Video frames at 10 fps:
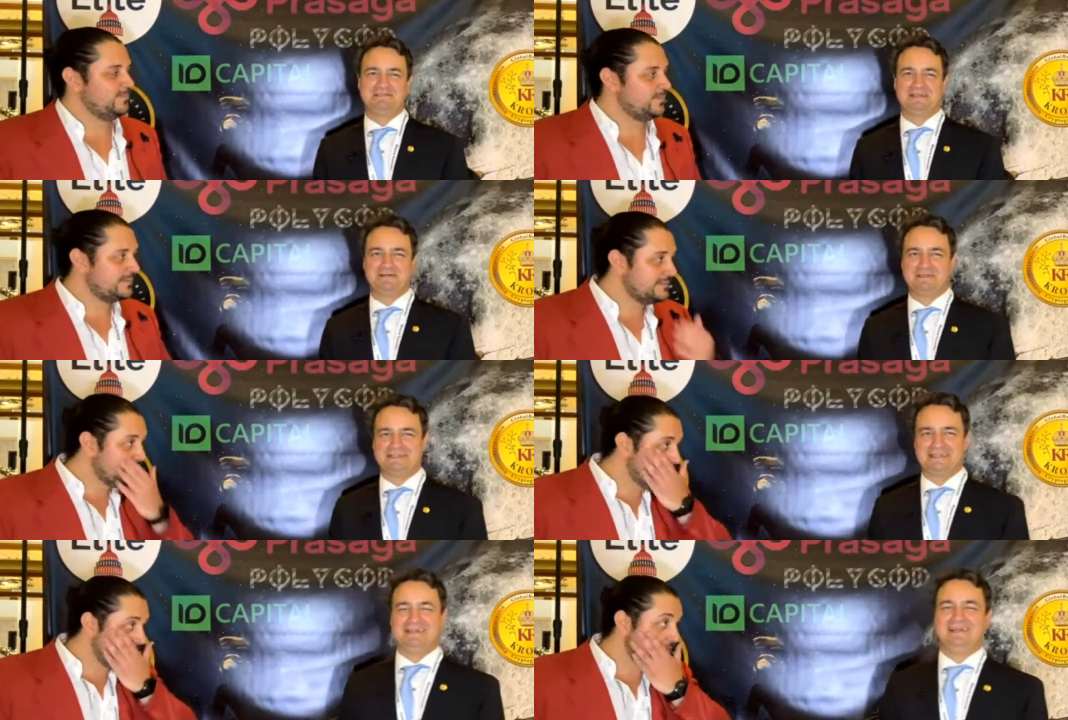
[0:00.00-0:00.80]
Speaker 1: talk about
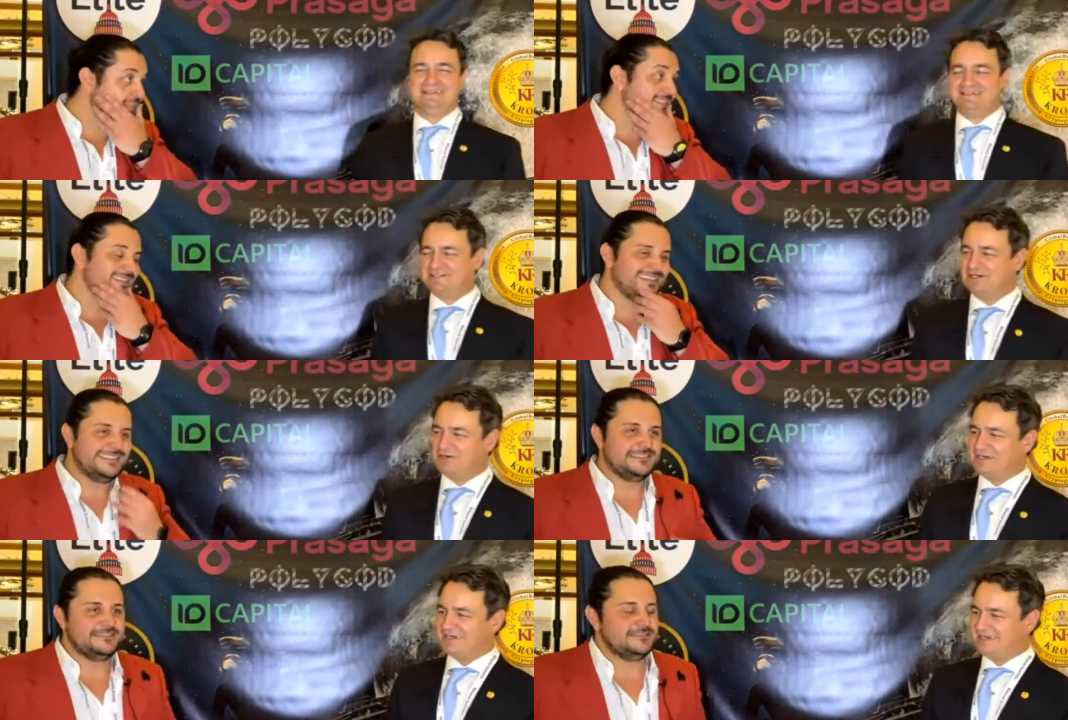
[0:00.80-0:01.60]
that.
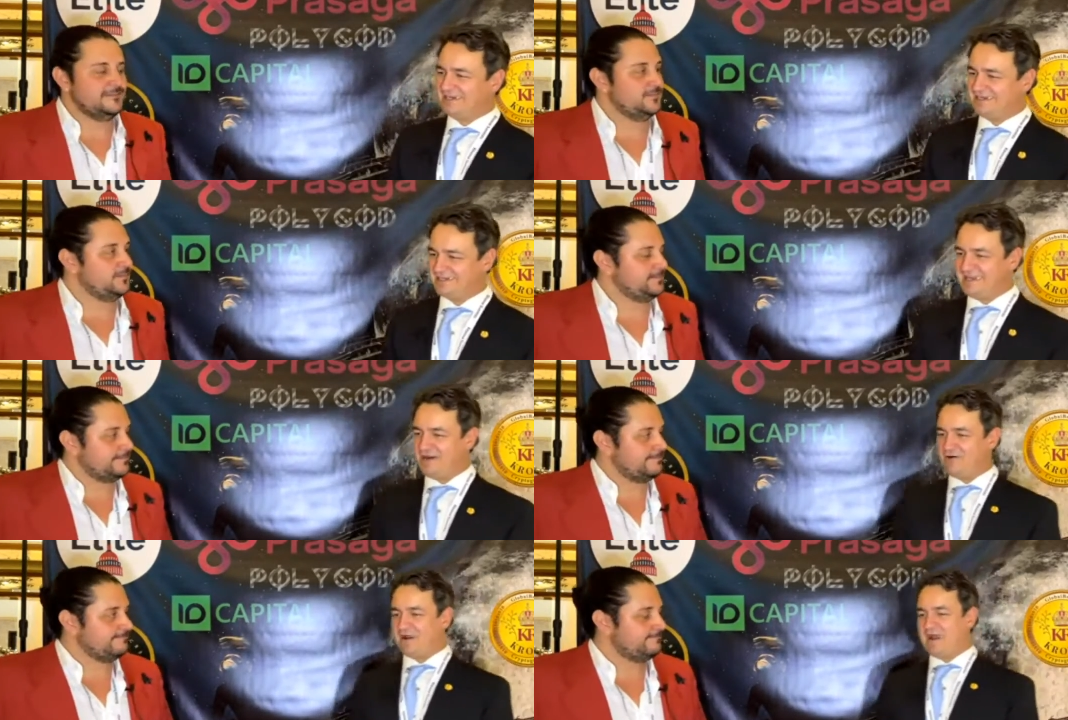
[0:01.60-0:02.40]
So uh,
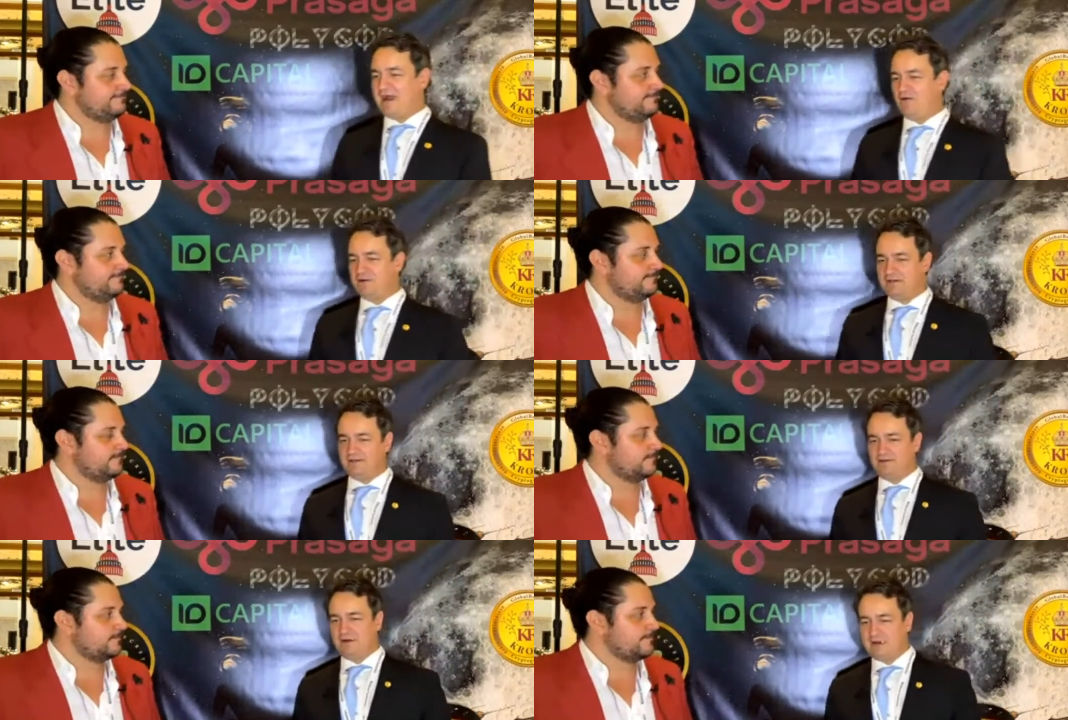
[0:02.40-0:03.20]
now, how are
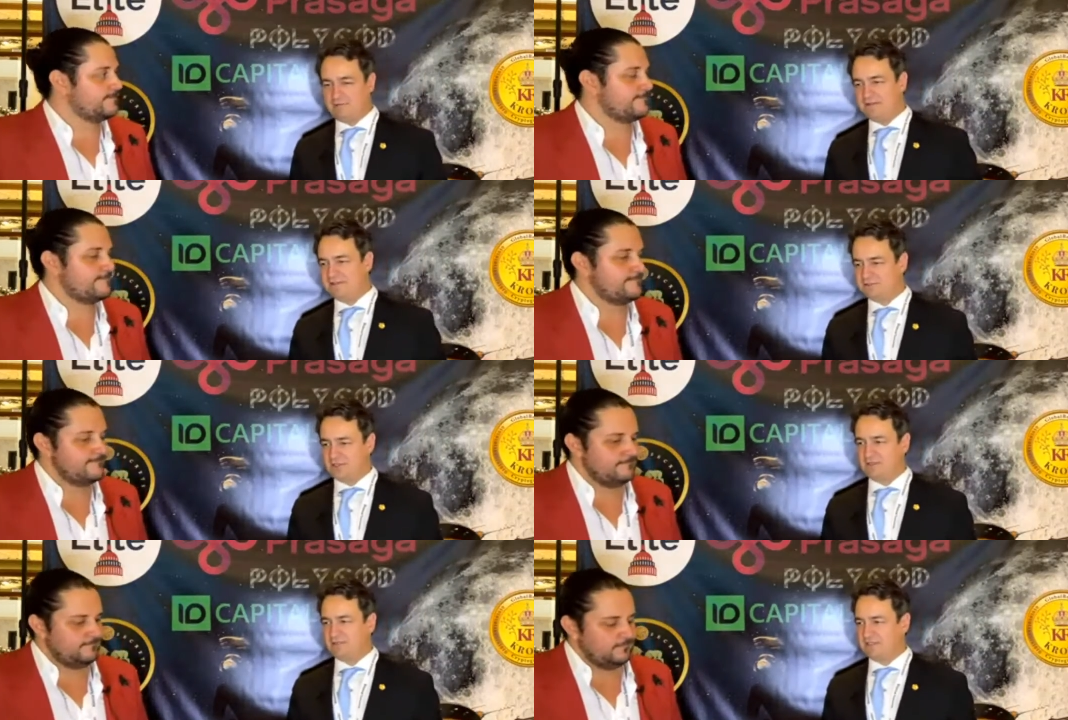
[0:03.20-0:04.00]
your, how are the
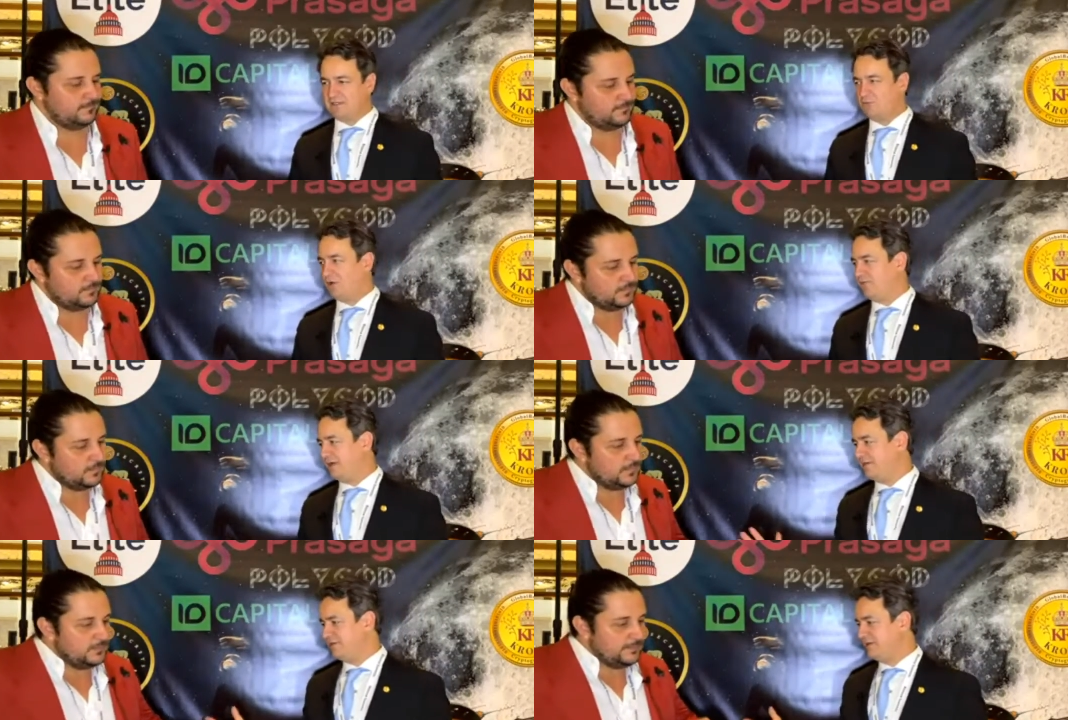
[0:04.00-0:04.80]
startups going to
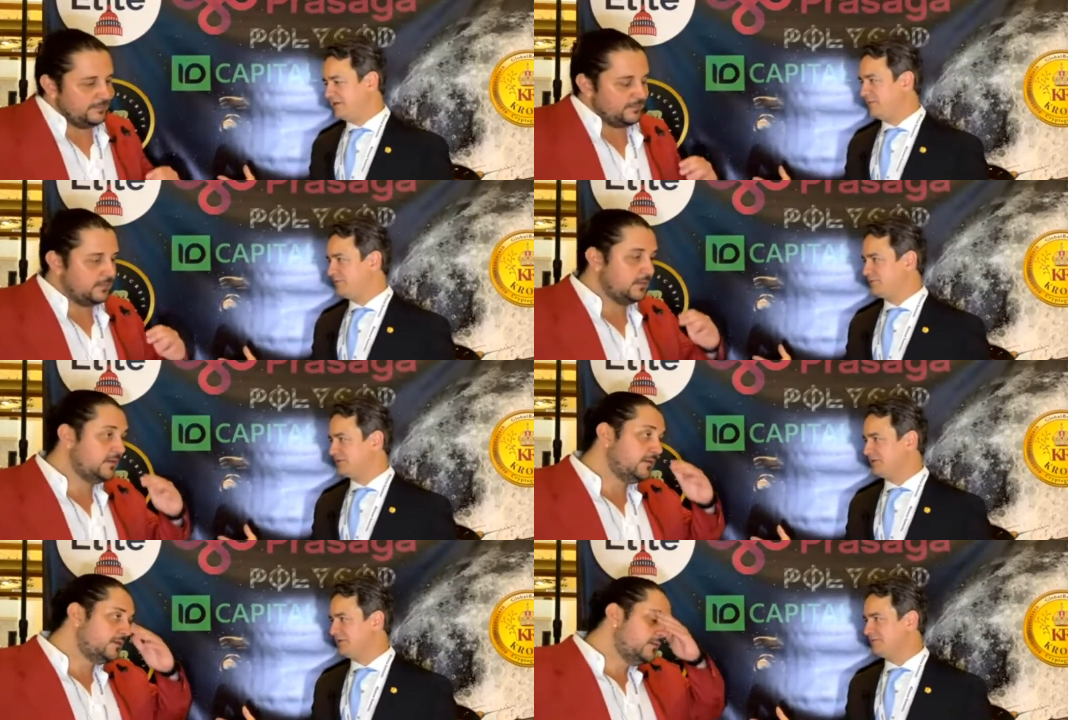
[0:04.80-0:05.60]
qualify? Do they need to be
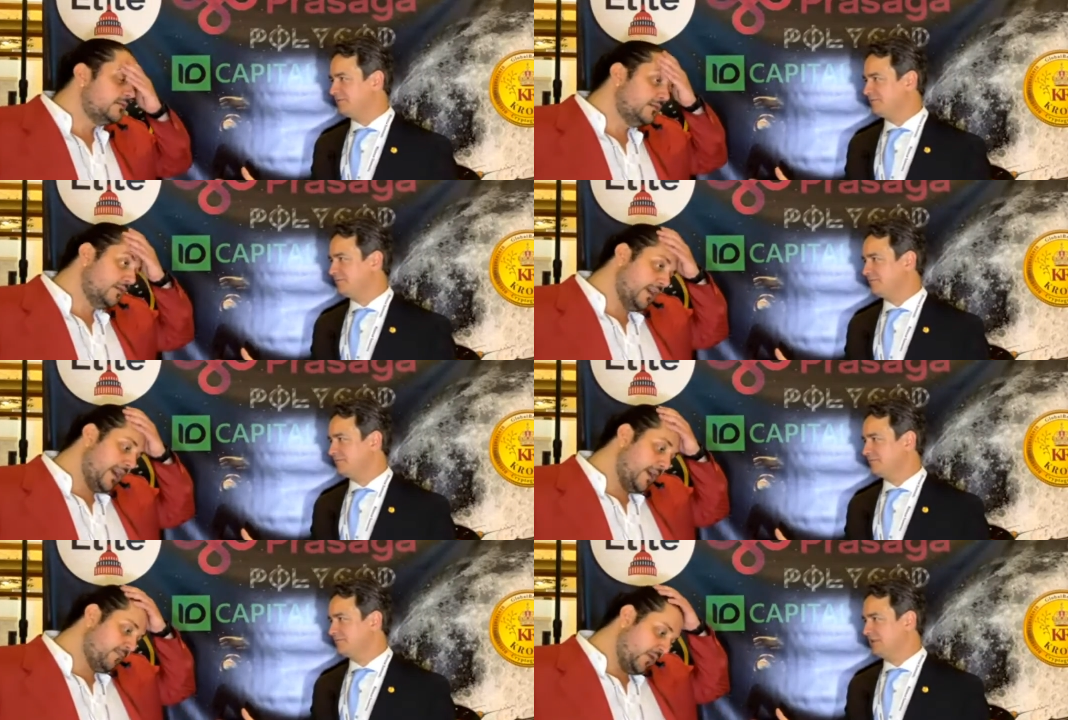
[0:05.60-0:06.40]
Brazilian?
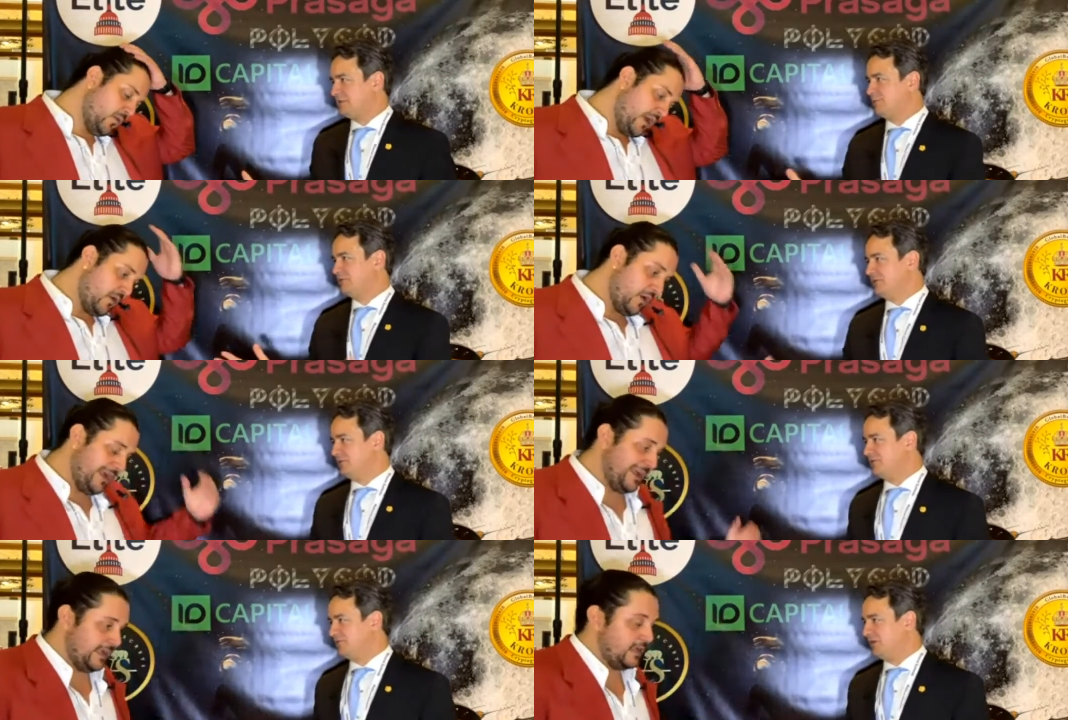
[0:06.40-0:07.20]
Um, it's a
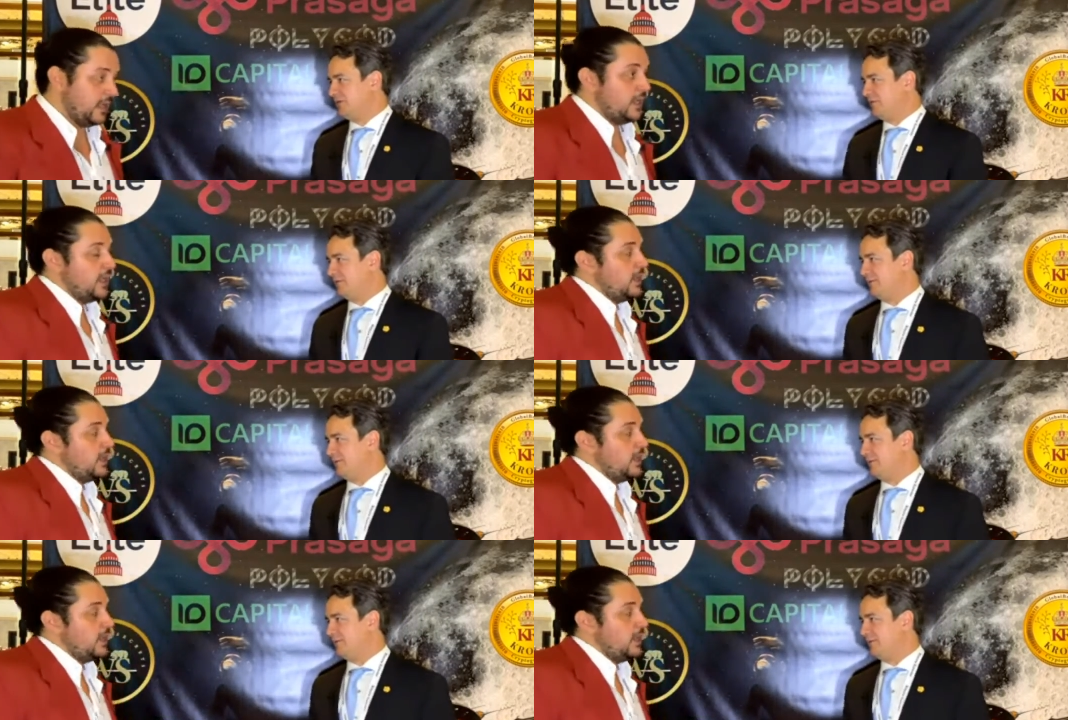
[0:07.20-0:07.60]
Brazilian show, I would